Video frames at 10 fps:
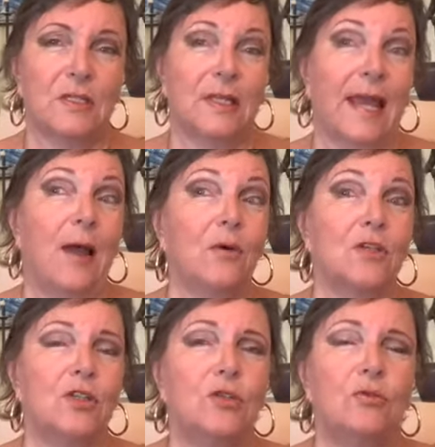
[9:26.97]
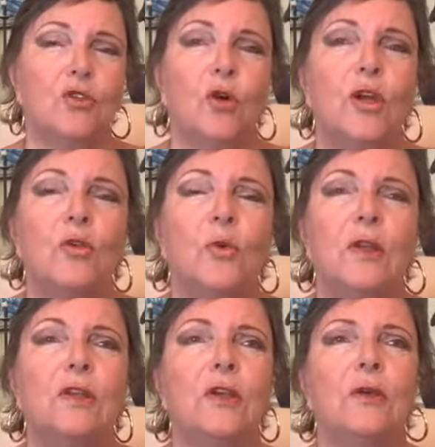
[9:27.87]
Allow us to join
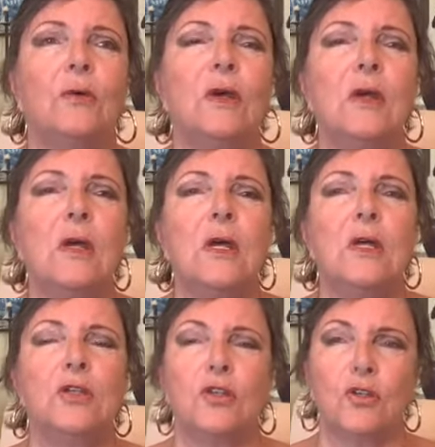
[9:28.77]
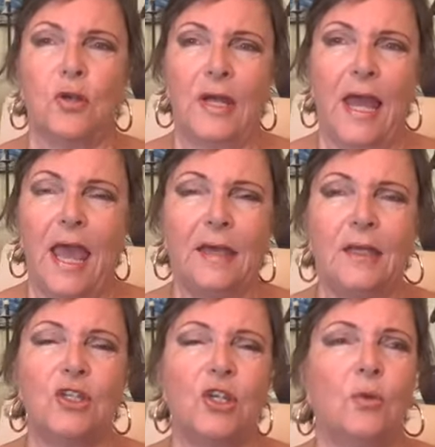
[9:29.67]
with you, to join our
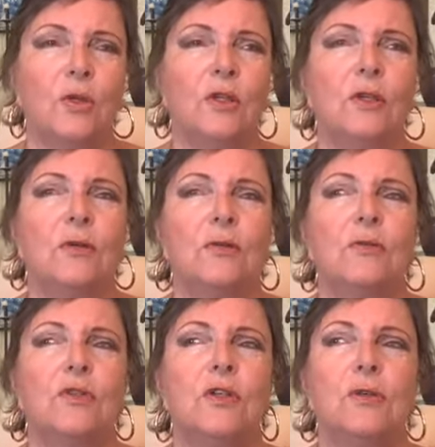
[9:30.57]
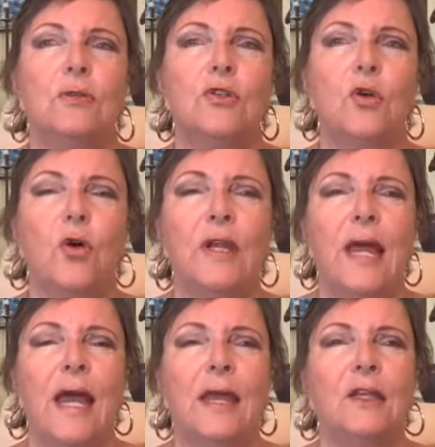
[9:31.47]
energy with you, to join
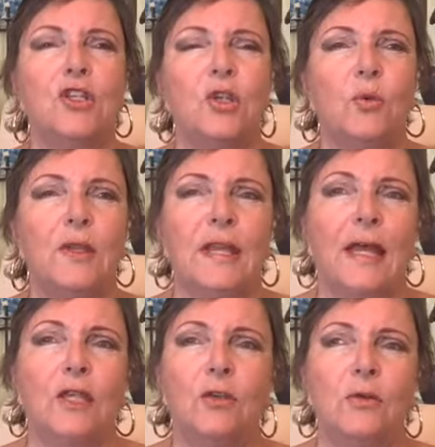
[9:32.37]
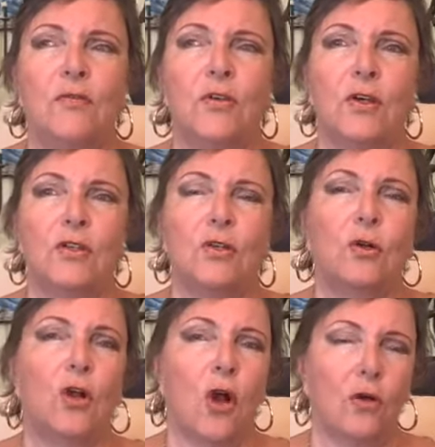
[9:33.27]
our energy with that universal
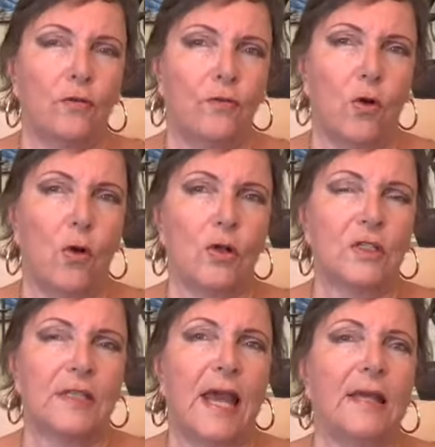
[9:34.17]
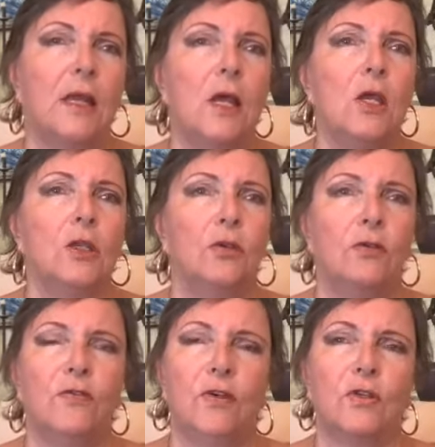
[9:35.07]
God force, that
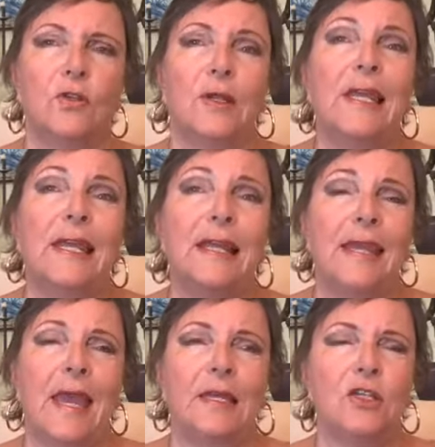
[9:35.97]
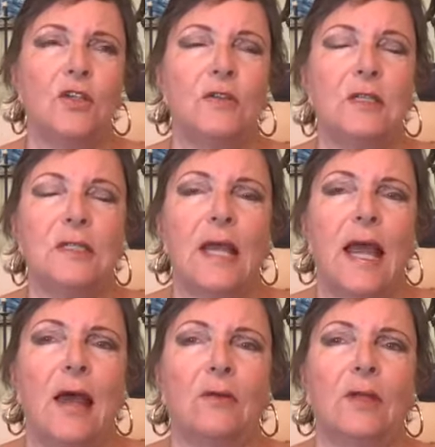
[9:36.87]
universal healing energy that is
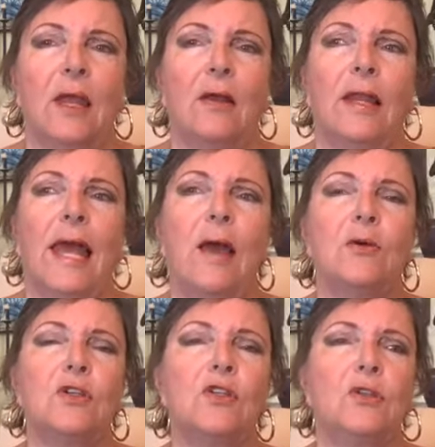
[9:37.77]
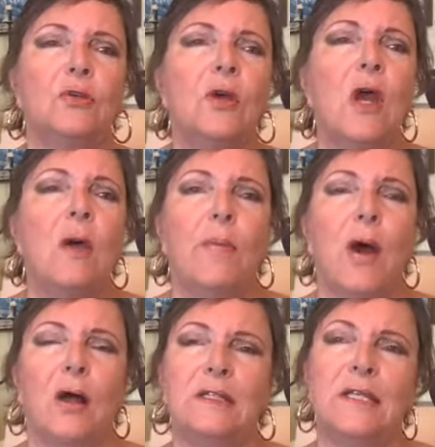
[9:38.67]
out there. Allow us to
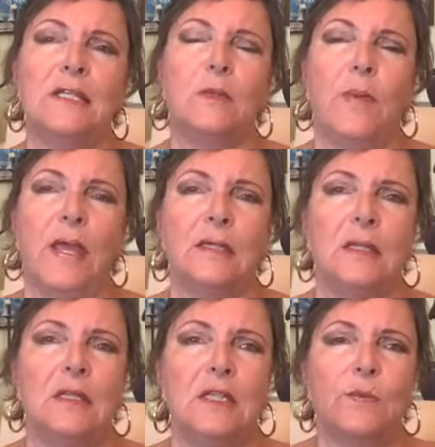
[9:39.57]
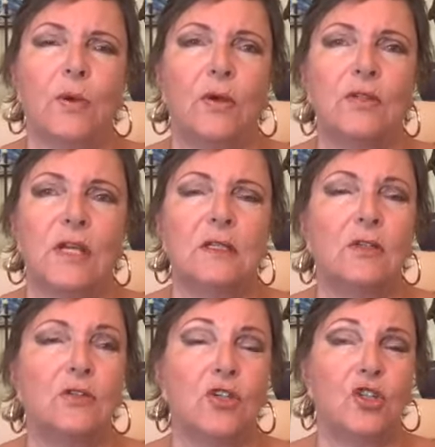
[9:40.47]
participate in this process
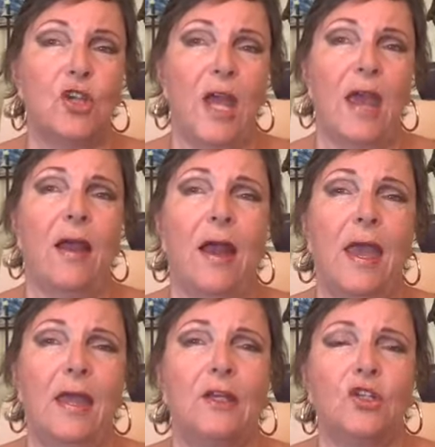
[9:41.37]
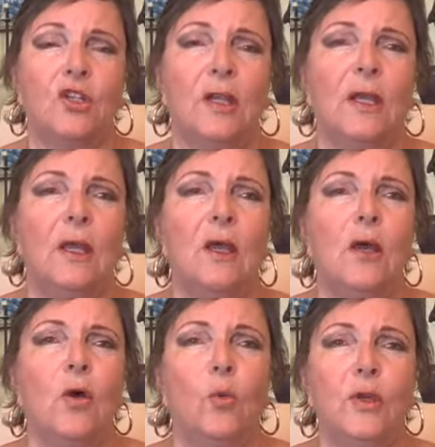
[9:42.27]
and to share our energy
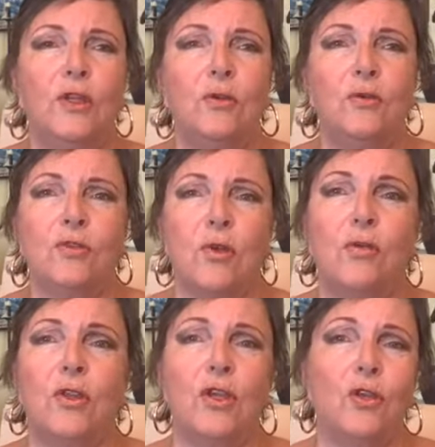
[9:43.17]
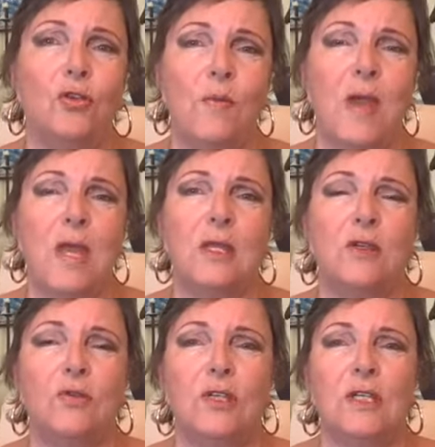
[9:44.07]
with you, so that you may
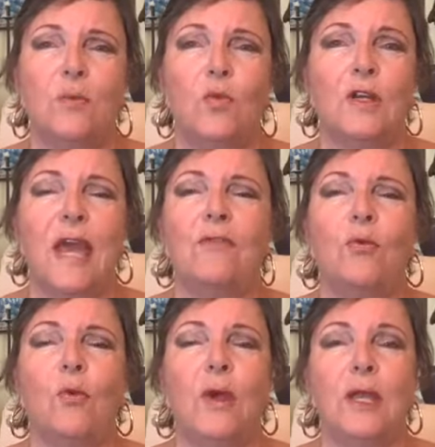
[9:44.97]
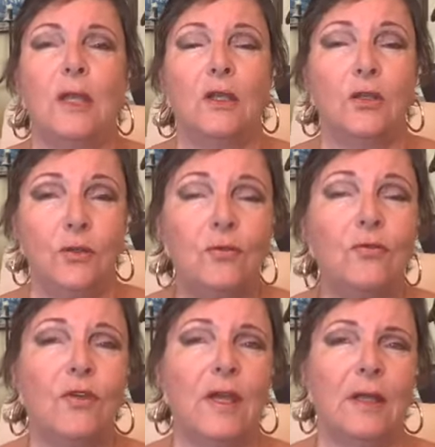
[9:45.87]
use it in whatever way you
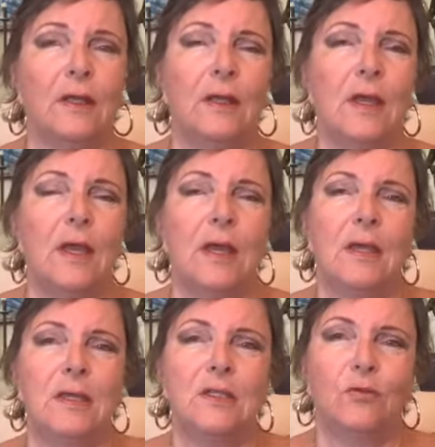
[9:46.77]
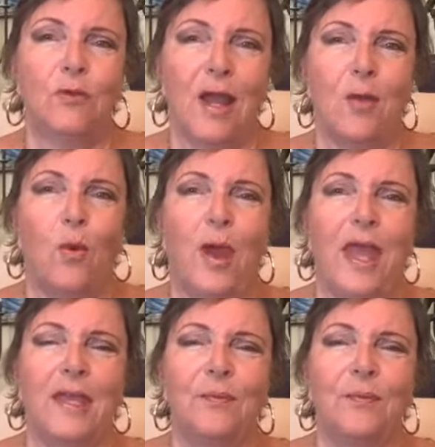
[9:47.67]
feel is the right way.